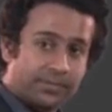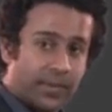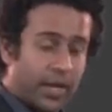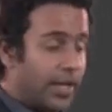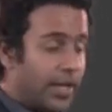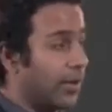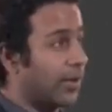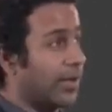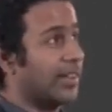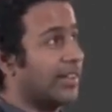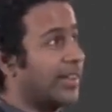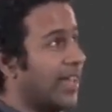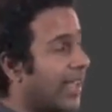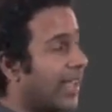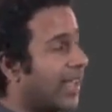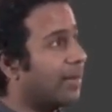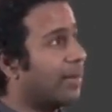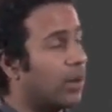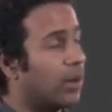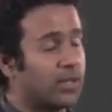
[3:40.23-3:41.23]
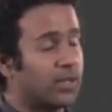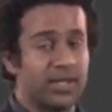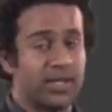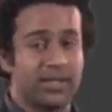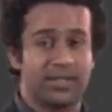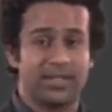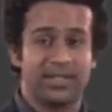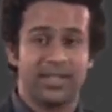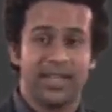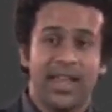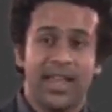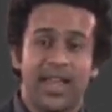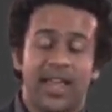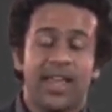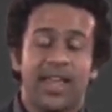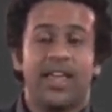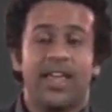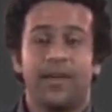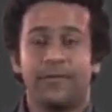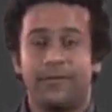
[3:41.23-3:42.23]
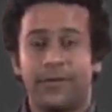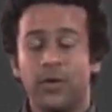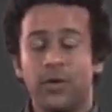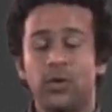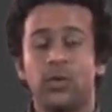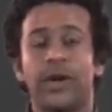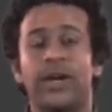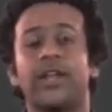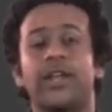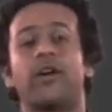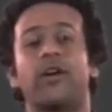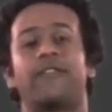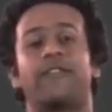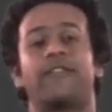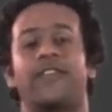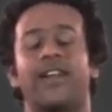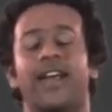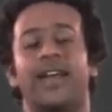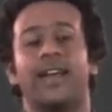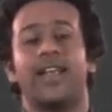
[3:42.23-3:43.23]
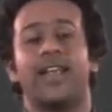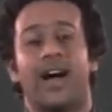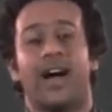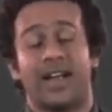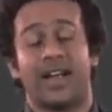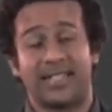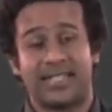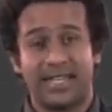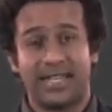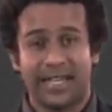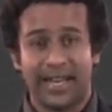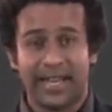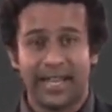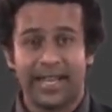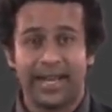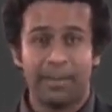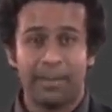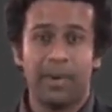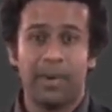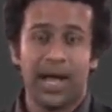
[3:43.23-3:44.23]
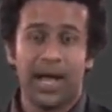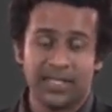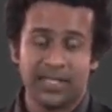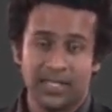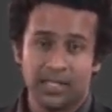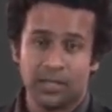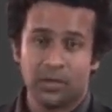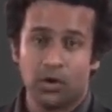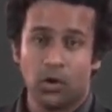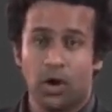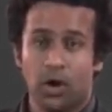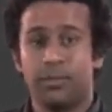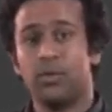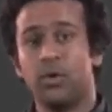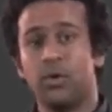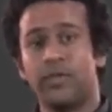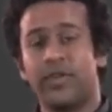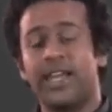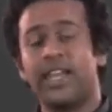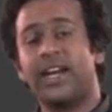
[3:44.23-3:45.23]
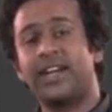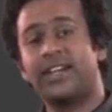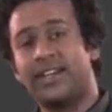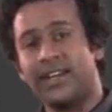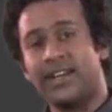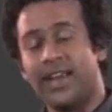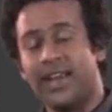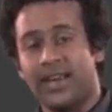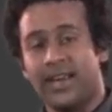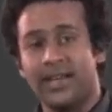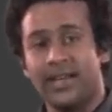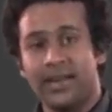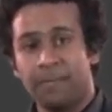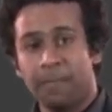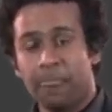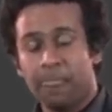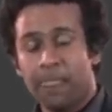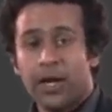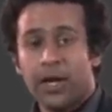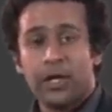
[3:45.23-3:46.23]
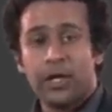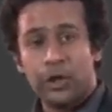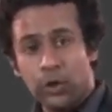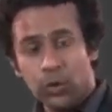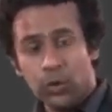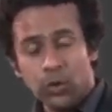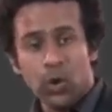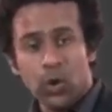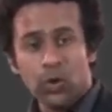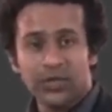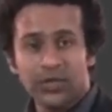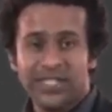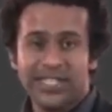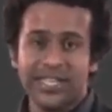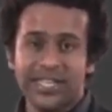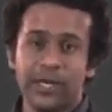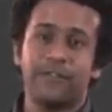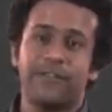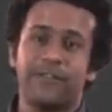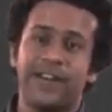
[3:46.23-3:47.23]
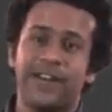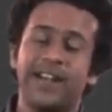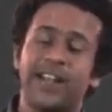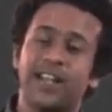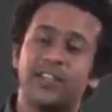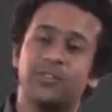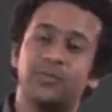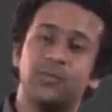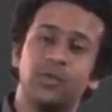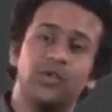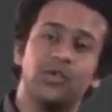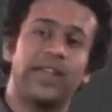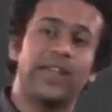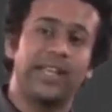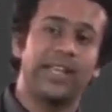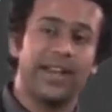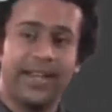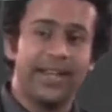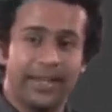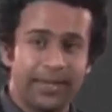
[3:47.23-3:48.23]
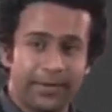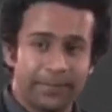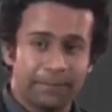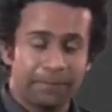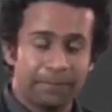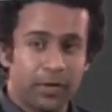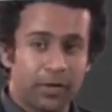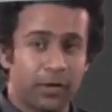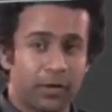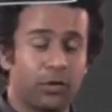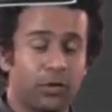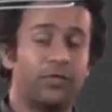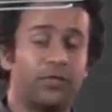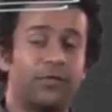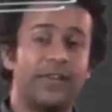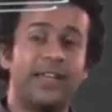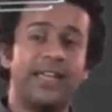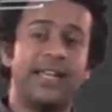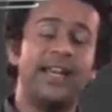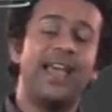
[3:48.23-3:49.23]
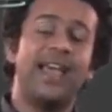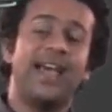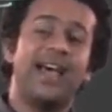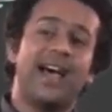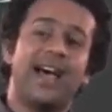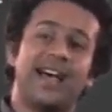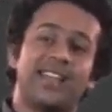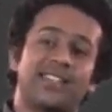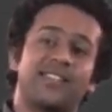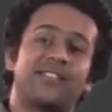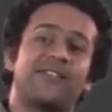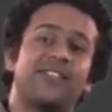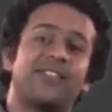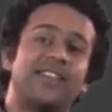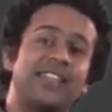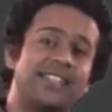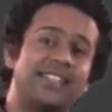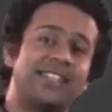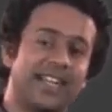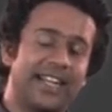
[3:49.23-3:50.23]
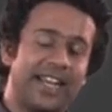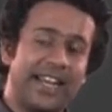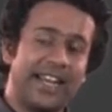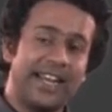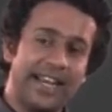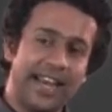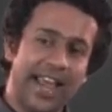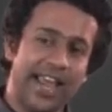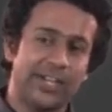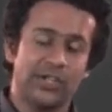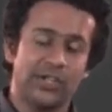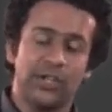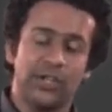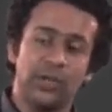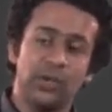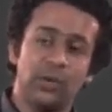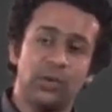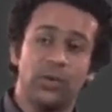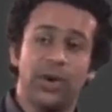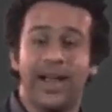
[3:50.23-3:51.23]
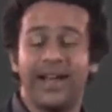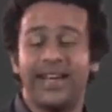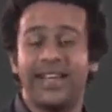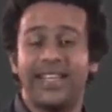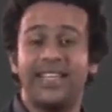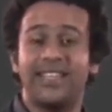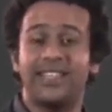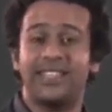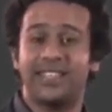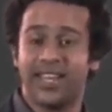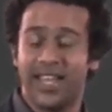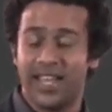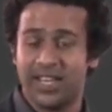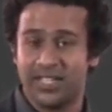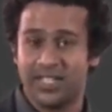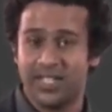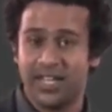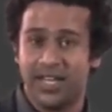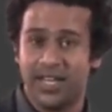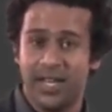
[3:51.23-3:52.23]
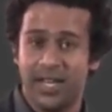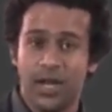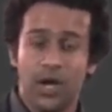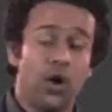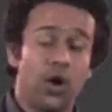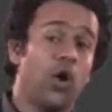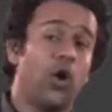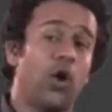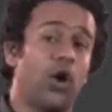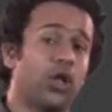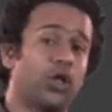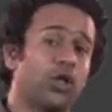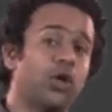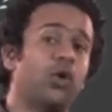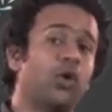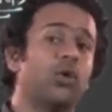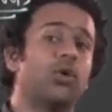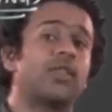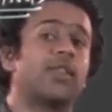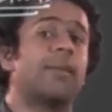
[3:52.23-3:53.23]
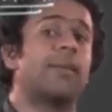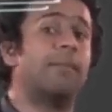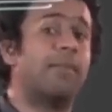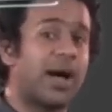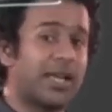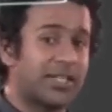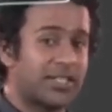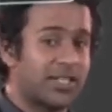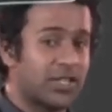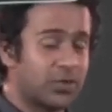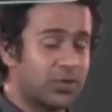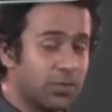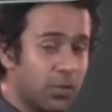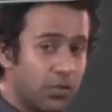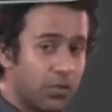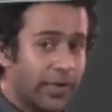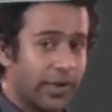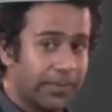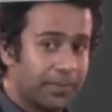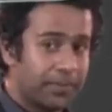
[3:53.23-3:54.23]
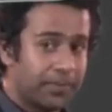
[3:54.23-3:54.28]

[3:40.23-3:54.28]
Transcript: You can think about this. If you and your friend are sitting in a bus or moving in a train, you don't see your friend as moving, right? You feel as if he's sitting next to you and he's stationary, although the bus is moving.